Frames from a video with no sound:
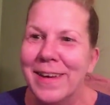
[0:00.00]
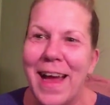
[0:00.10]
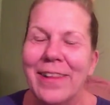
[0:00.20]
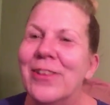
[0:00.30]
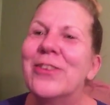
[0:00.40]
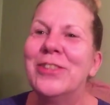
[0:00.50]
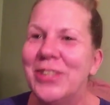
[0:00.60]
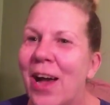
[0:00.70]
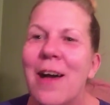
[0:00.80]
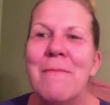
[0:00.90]
I look
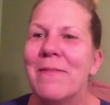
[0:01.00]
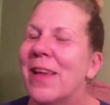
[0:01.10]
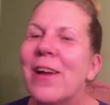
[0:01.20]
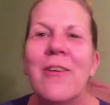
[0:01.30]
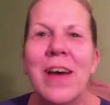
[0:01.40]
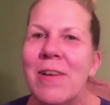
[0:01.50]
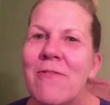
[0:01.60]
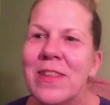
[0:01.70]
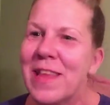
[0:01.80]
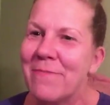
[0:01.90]
dumb. I'm like, oh, I don't
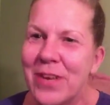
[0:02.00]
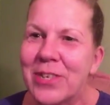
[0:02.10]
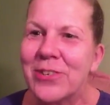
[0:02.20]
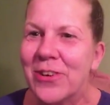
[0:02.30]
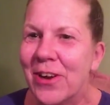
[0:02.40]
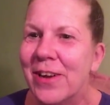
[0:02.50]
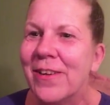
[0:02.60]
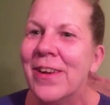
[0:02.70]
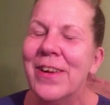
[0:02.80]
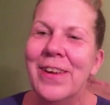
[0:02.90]
want that picture on
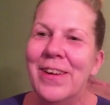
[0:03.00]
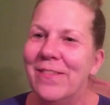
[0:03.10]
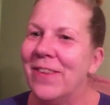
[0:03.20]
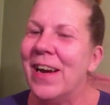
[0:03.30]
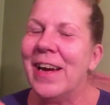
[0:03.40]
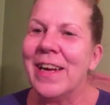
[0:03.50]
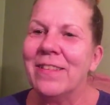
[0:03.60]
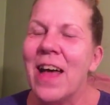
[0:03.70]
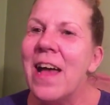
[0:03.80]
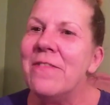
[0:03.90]
my
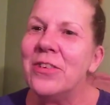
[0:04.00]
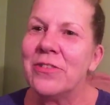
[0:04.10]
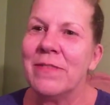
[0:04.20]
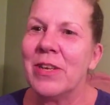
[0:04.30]
live stream.